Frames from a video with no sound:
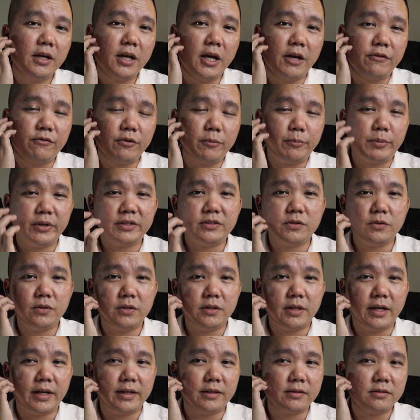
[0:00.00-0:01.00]
If you press it,
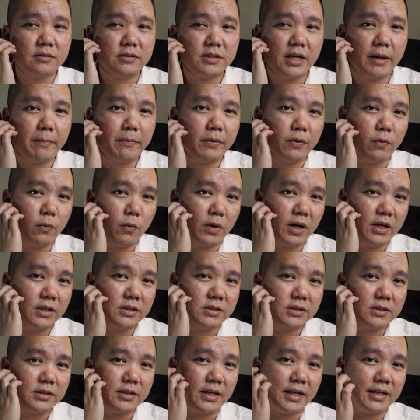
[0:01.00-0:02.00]
like tap it
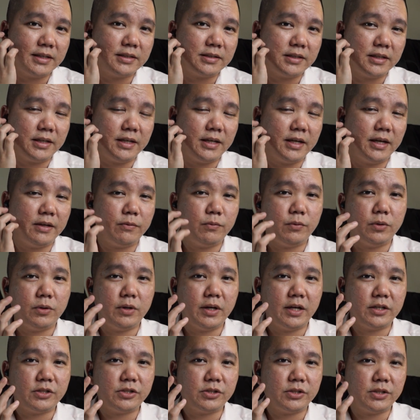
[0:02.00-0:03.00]
once nicely, it will
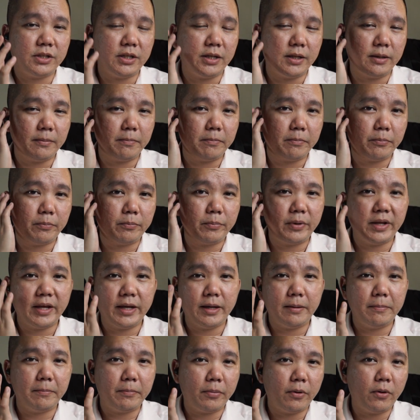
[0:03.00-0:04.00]
actually play
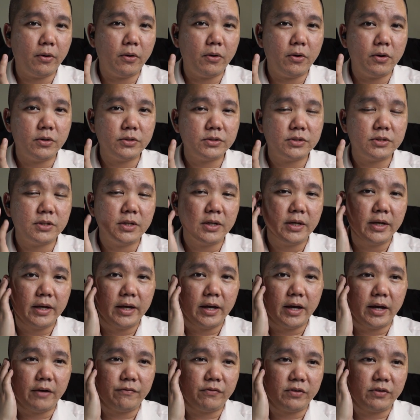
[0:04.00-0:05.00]
and pause. And